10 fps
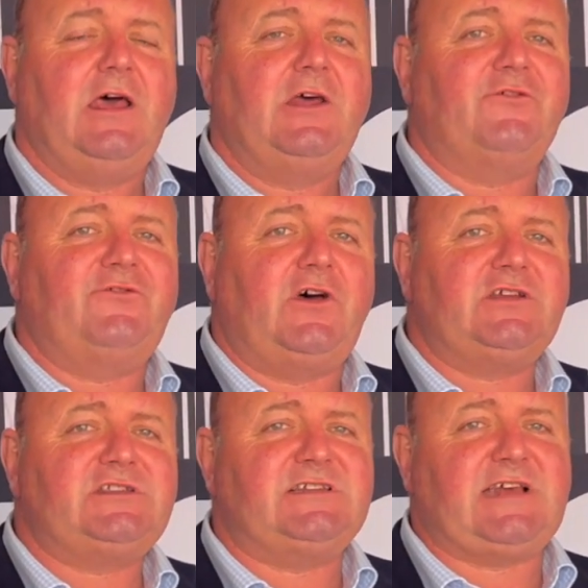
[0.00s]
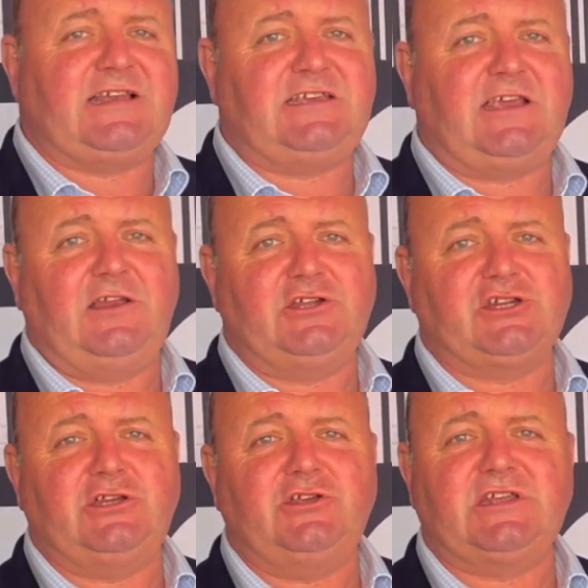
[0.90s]
The first is
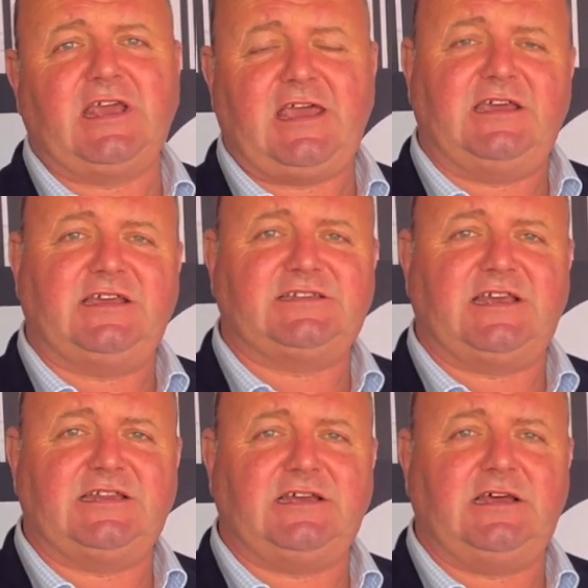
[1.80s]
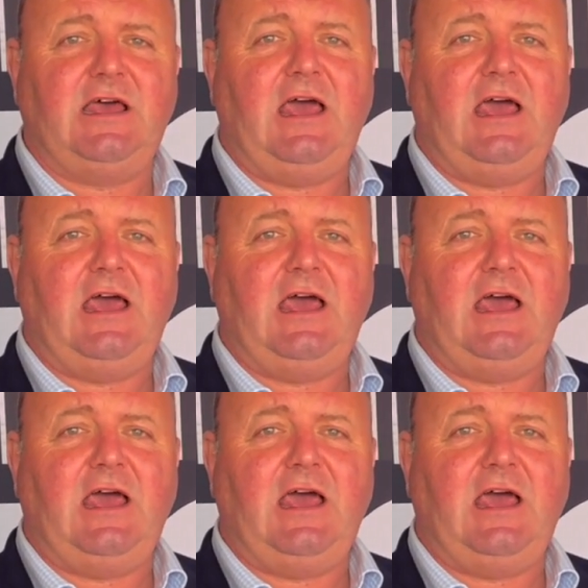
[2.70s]
anti-collision using AIS data